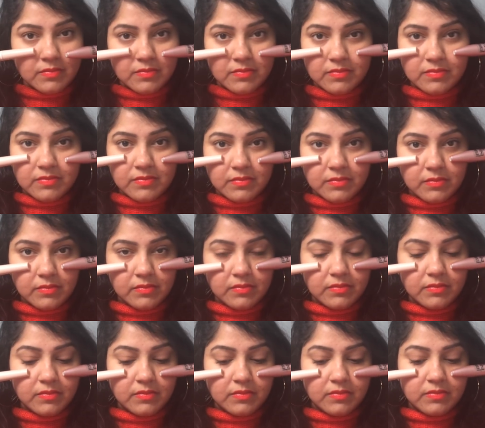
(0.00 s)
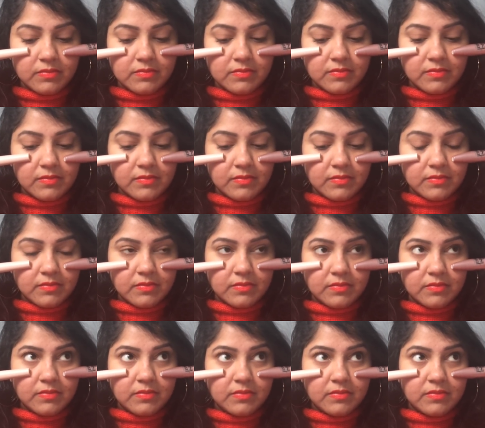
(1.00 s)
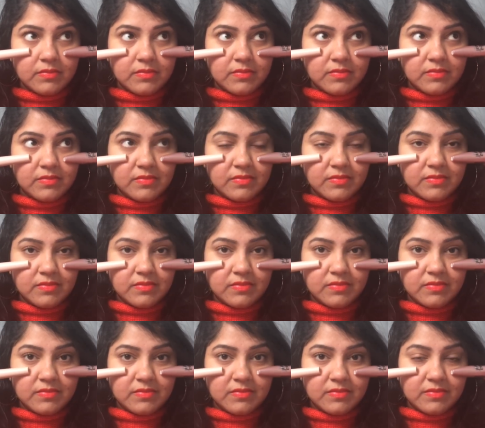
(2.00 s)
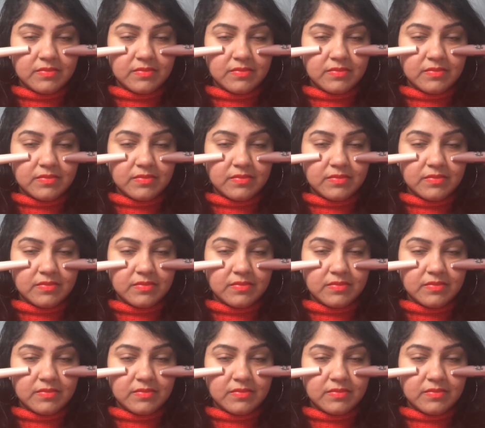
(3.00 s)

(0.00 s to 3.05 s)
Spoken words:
No one is speaking in this clip.